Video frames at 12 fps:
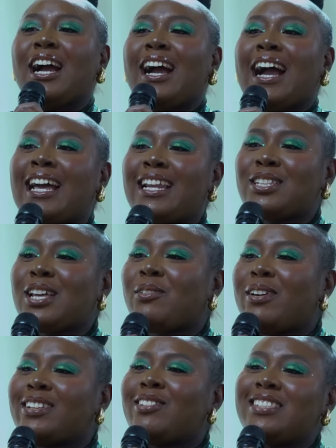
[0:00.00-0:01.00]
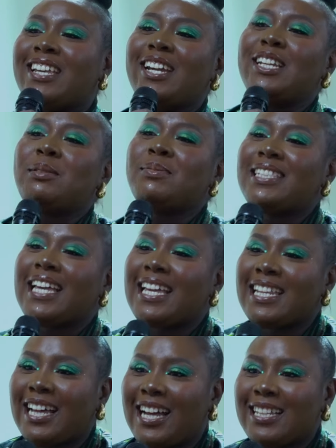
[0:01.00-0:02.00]
And as I went out hearing him say
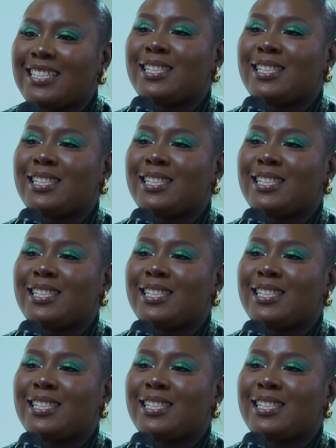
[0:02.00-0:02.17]
that,